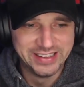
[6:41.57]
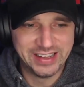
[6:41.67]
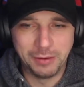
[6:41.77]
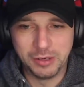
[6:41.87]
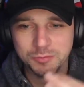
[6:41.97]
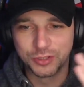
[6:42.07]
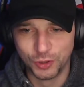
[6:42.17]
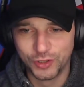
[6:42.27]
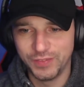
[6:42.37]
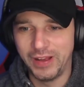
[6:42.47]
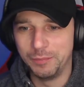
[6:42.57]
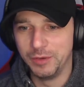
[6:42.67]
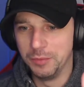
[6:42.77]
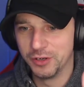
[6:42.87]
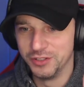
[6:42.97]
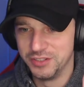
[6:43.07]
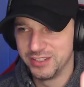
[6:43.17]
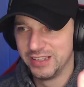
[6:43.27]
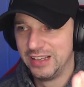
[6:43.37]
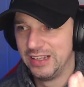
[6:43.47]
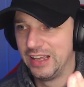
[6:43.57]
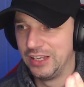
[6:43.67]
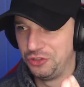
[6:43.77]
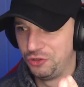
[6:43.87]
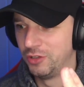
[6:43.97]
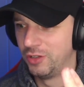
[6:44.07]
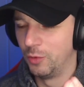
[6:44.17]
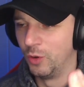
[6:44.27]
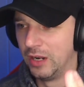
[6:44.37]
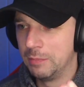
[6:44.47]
I'm stuck on that bit because it shouldn't have worked.